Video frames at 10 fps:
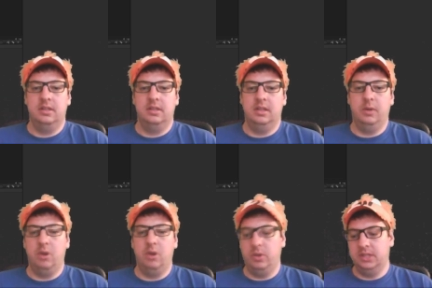that would
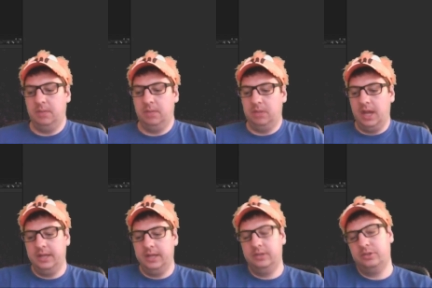always get
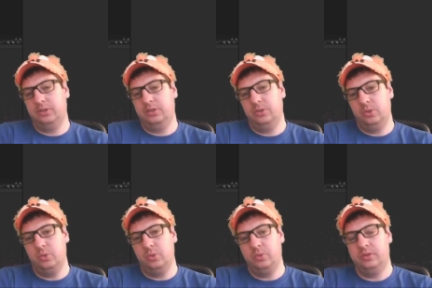applied
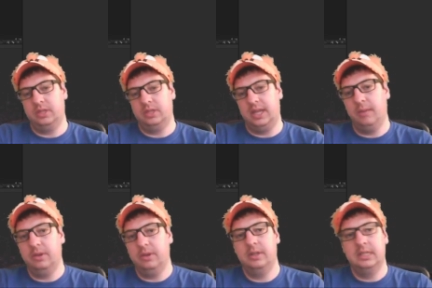to the camera,